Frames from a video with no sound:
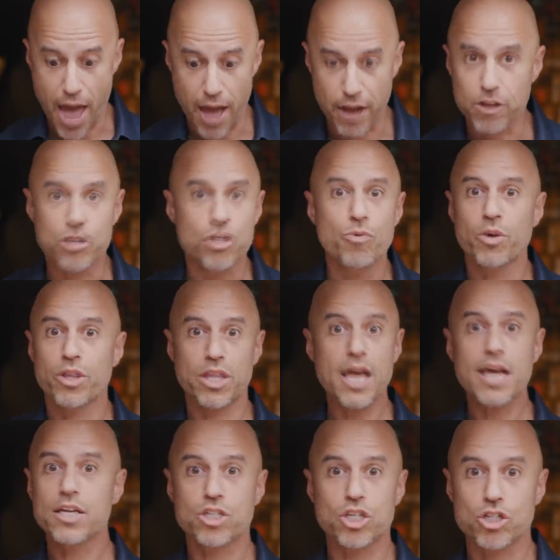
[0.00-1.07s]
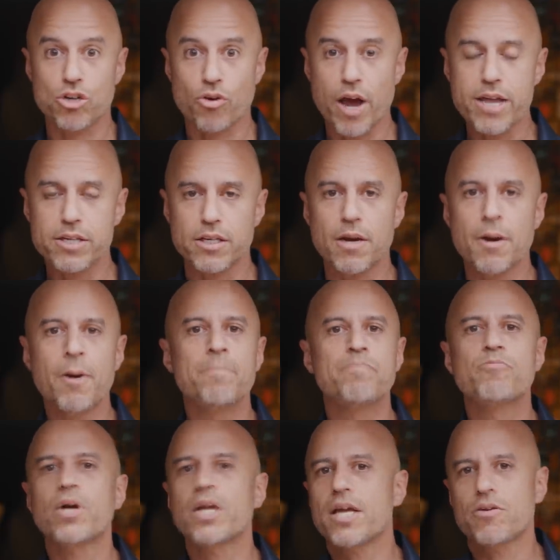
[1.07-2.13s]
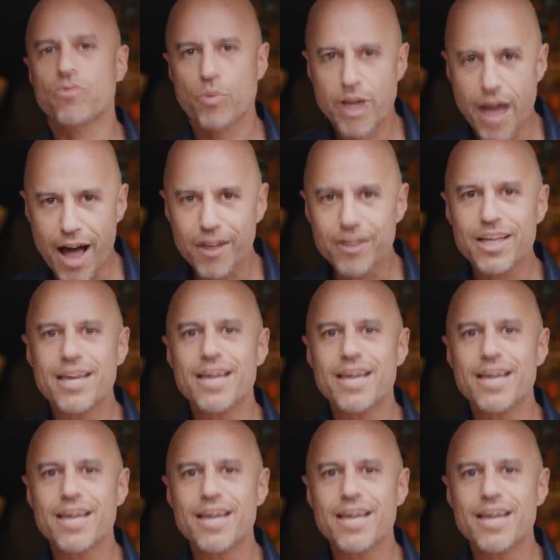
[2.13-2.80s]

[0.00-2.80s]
you would think is just crazy. But in reality,